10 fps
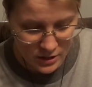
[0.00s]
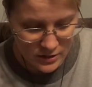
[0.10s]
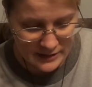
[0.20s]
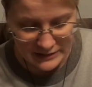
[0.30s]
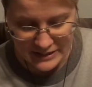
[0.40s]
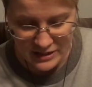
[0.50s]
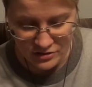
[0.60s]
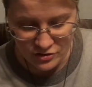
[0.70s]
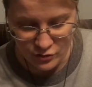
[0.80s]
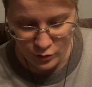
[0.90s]
that leads
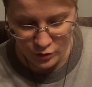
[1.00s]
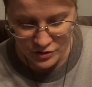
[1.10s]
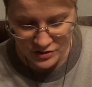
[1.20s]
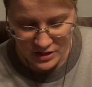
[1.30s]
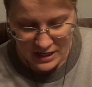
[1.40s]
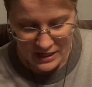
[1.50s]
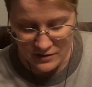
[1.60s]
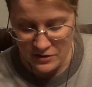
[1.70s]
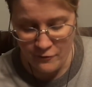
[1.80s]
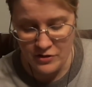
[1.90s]
to doors in
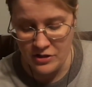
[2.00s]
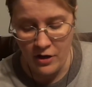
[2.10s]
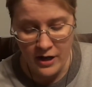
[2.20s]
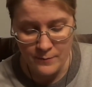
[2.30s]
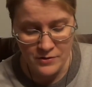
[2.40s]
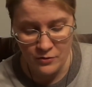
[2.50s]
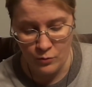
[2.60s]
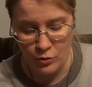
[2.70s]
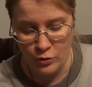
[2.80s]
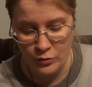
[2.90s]
different times in the
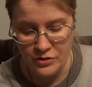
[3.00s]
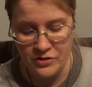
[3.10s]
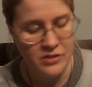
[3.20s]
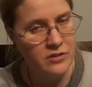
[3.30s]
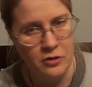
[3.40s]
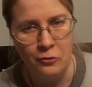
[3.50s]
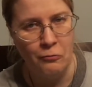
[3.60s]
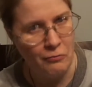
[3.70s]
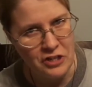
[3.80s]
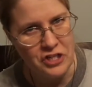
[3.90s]
world to steal
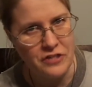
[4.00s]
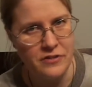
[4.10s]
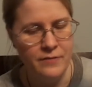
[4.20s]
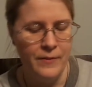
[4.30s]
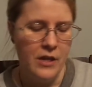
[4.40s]
riches.